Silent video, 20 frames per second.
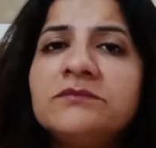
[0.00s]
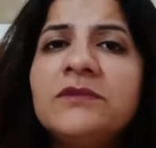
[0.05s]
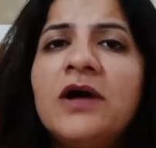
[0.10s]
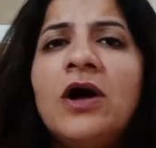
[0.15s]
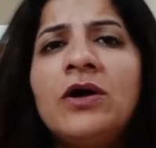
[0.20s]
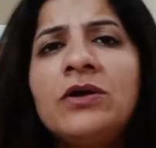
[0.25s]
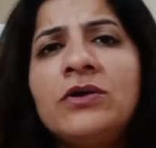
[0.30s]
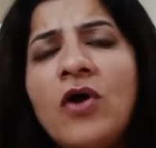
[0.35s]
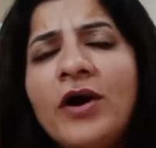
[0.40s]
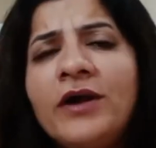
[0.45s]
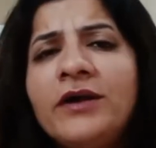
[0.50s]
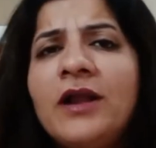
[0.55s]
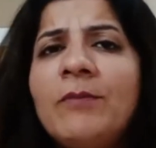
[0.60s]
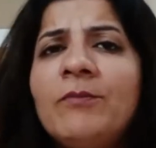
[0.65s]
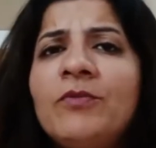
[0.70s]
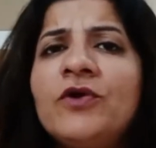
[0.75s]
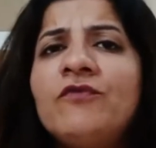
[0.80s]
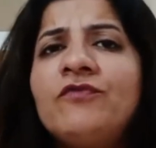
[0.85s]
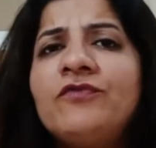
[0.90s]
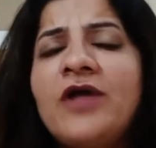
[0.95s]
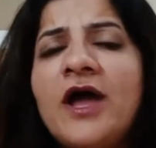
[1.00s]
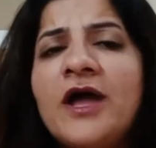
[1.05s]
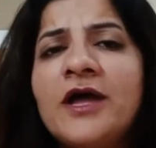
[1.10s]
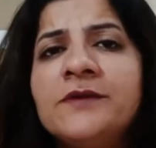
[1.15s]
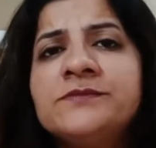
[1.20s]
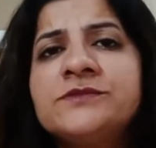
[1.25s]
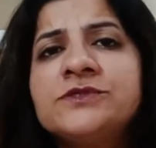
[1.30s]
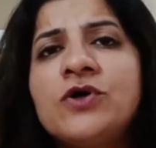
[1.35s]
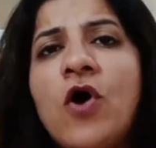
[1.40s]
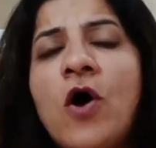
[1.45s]
a lot number of
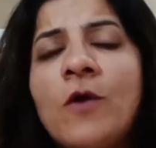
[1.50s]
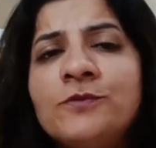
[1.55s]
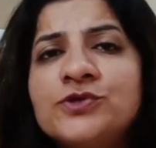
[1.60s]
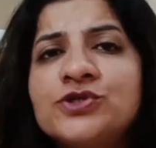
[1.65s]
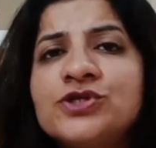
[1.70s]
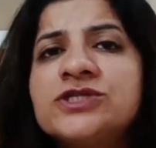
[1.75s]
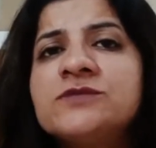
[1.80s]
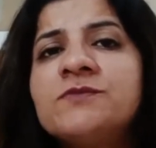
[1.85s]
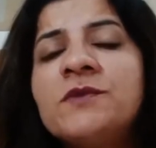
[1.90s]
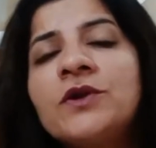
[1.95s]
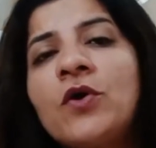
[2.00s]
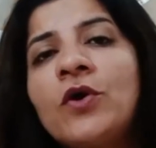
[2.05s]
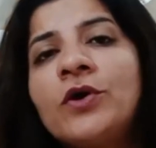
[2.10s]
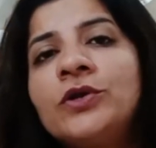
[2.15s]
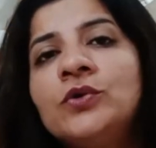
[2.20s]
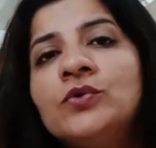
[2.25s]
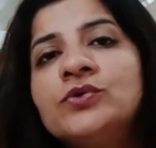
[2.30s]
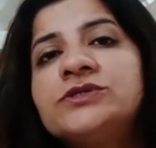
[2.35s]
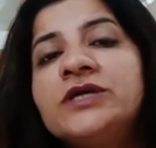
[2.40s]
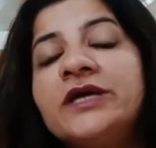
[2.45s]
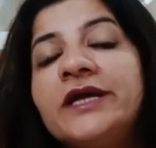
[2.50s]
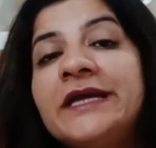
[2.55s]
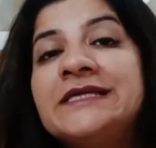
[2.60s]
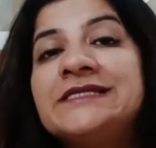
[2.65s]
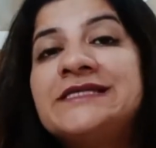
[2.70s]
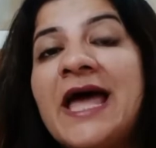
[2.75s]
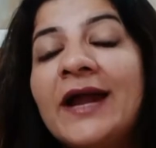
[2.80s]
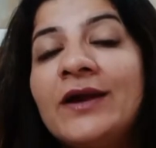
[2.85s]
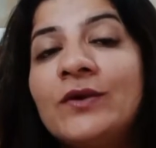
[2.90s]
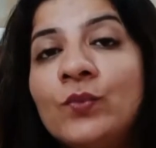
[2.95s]
times the options may not use the
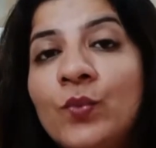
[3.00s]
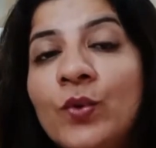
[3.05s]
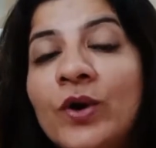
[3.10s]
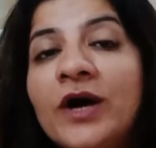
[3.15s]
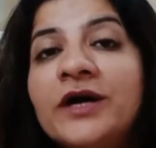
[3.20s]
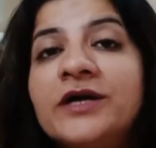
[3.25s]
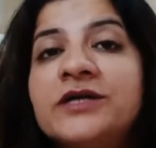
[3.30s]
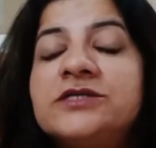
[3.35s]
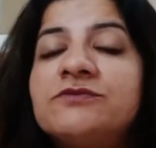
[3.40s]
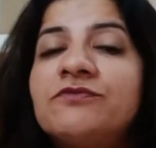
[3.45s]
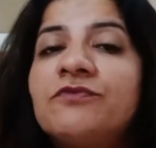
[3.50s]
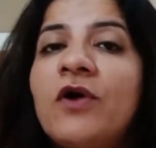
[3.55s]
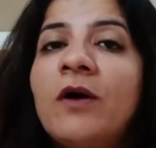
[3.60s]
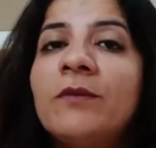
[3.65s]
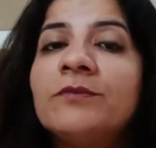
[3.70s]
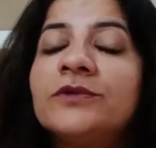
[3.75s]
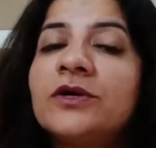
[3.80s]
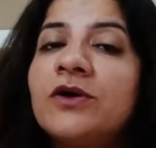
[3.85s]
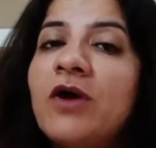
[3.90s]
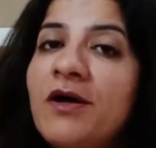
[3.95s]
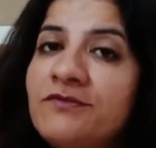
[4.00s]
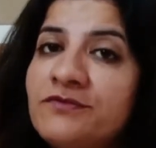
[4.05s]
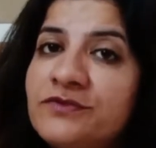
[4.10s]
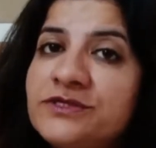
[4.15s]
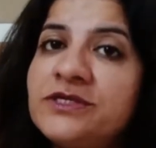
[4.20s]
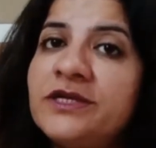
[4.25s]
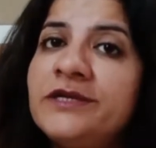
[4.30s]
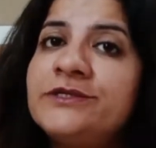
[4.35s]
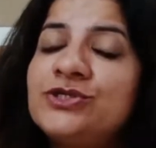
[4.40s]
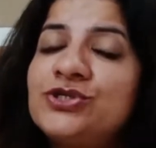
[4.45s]
exact words from the
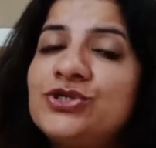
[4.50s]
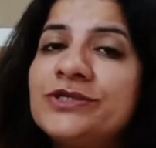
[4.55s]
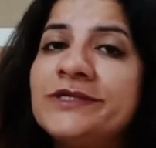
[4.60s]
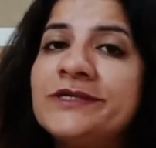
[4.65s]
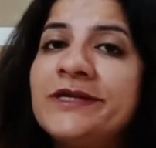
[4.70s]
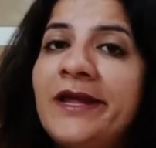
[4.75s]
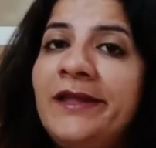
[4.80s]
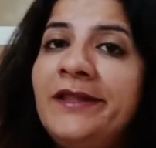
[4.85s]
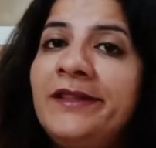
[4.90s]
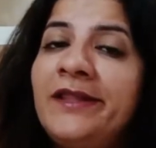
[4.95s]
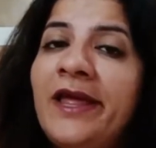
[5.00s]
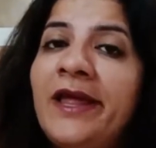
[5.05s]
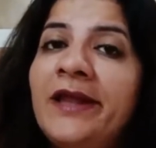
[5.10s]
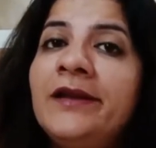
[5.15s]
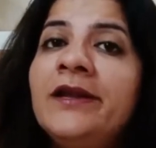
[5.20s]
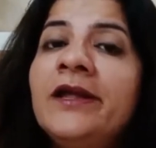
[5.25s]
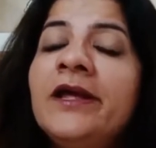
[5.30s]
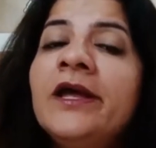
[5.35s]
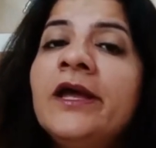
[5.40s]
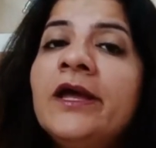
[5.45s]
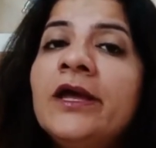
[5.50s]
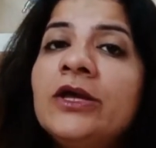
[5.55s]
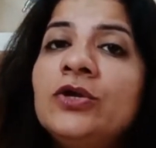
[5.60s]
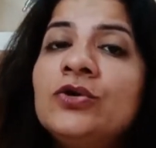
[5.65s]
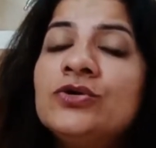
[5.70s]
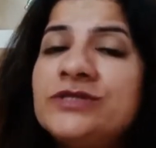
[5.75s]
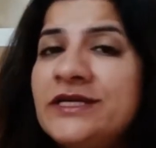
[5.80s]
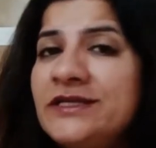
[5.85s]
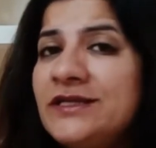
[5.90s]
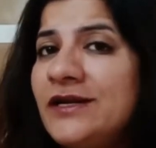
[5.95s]
conversation, and then
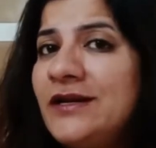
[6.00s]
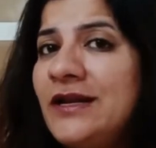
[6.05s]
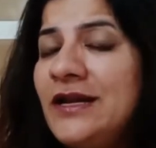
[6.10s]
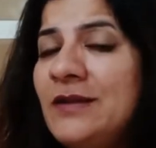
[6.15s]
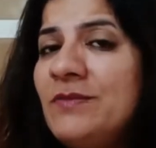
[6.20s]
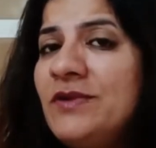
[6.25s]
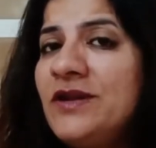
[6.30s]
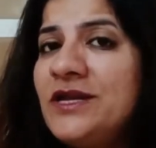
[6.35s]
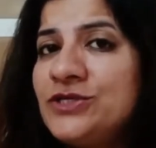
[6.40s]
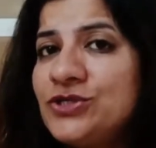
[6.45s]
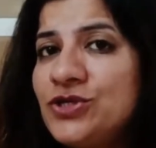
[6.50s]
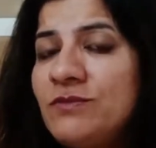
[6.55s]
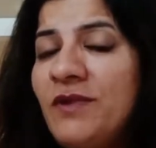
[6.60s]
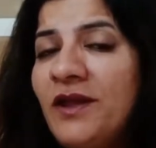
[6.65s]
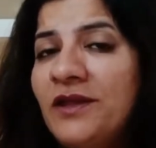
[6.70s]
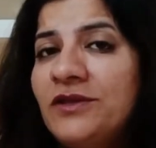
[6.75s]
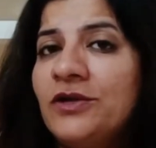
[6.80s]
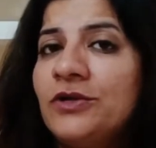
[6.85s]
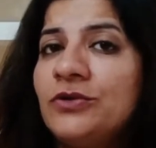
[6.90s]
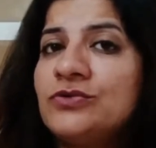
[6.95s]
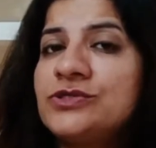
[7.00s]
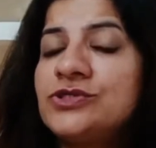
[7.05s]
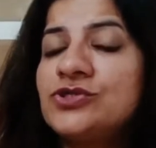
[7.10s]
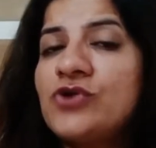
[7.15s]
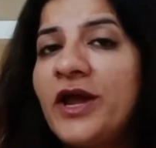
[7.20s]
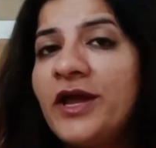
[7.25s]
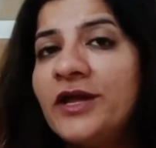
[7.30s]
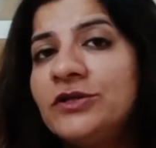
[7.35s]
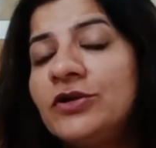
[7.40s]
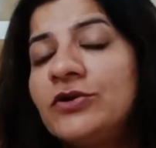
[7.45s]
using that elimination method to
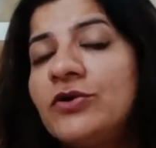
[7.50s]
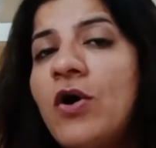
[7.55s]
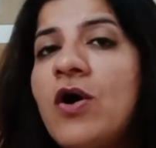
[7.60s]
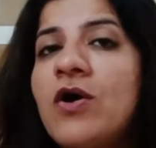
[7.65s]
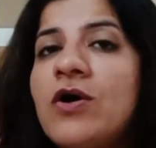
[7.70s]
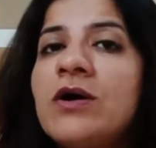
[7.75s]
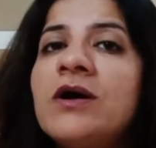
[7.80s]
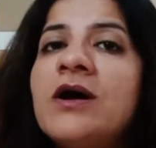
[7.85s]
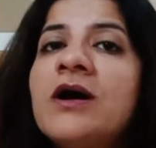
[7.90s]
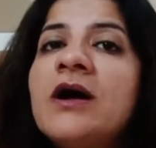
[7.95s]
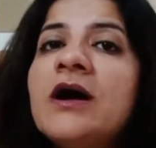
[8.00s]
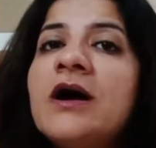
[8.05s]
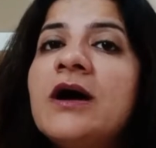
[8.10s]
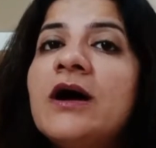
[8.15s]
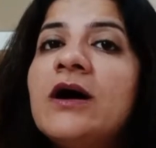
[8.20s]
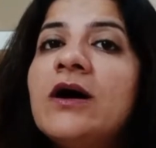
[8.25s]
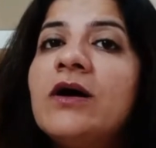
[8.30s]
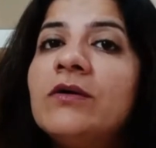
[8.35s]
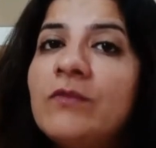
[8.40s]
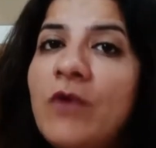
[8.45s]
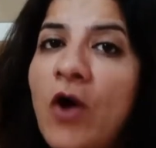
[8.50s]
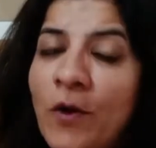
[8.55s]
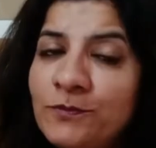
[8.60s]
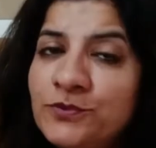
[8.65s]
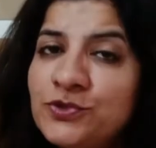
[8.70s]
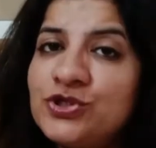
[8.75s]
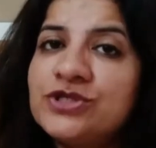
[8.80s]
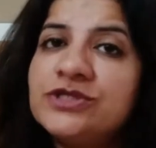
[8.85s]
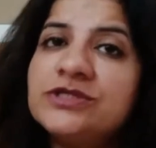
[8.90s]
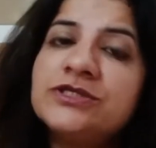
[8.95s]
strike the wrong
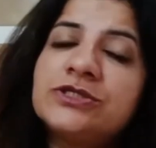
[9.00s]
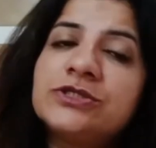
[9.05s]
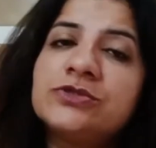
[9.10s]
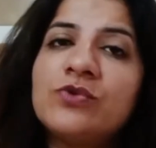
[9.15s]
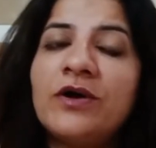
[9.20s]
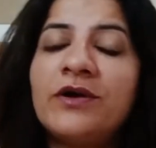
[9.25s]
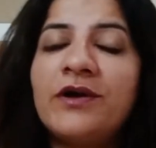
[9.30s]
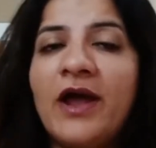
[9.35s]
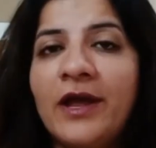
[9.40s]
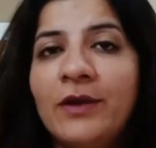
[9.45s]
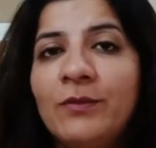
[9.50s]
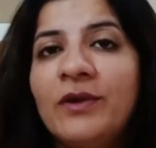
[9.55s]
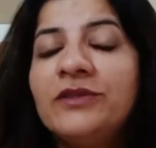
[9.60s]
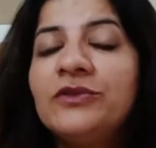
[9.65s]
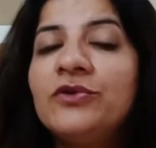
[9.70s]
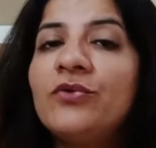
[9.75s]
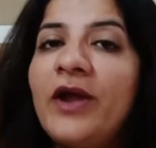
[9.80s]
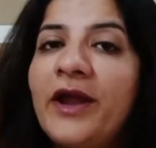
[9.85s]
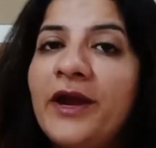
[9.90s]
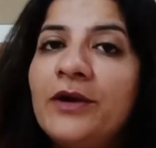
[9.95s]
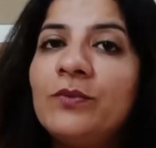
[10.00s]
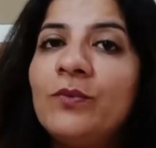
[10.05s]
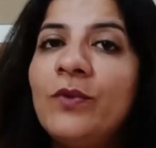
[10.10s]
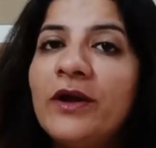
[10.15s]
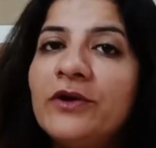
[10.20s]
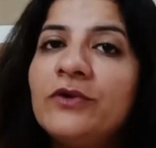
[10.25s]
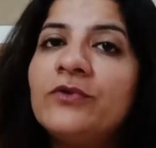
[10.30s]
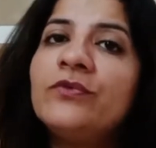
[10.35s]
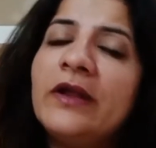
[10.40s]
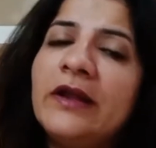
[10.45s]
options to arrive at the right
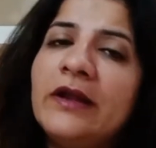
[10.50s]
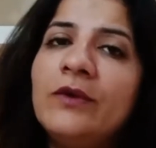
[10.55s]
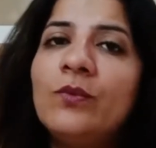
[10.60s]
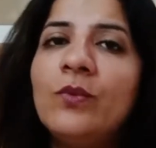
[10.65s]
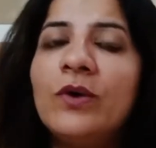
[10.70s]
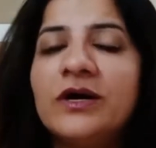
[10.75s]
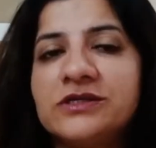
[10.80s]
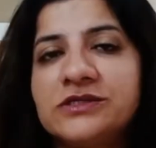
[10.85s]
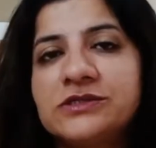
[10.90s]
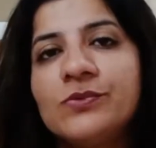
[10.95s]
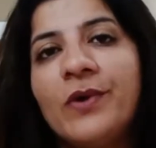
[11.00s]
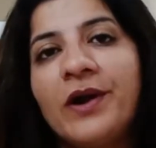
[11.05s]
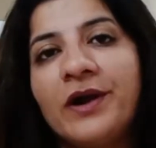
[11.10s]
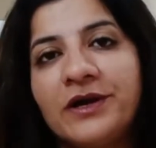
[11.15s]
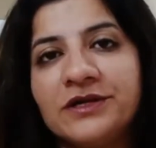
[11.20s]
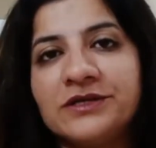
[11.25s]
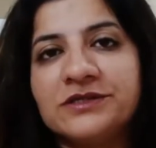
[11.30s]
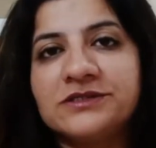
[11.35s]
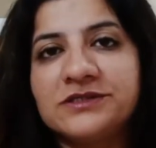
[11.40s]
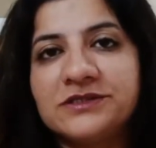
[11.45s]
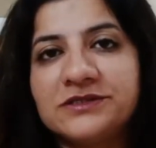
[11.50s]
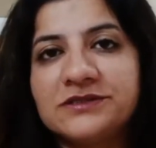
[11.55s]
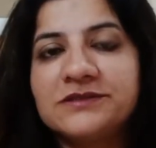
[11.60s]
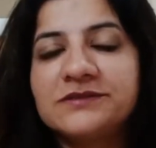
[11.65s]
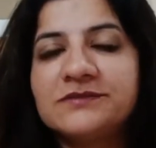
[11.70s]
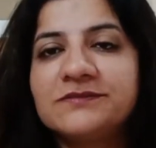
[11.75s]
one really works wonders.